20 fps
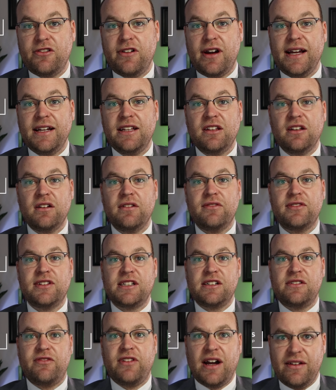right of
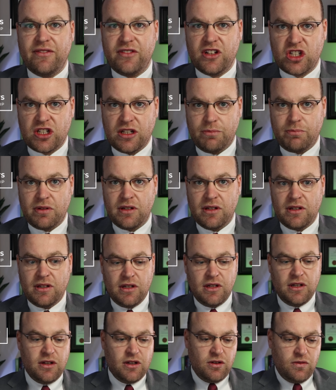survivorship.
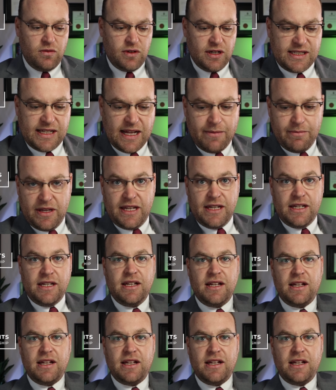What does that mean?